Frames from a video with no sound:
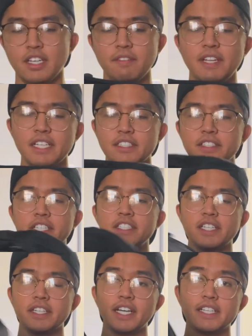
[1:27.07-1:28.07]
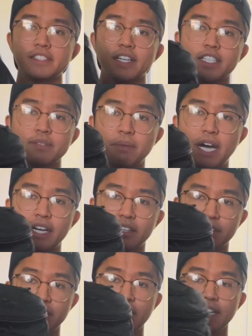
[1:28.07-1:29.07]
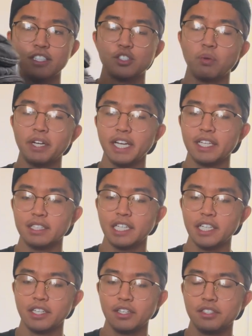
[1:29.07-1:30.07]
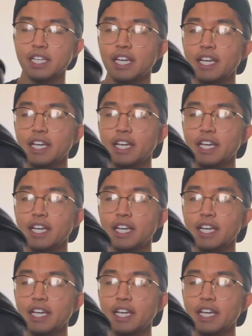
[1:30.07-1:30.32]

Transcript: I mean, it's a decent, nice sized bag, okay? It's 28 liters.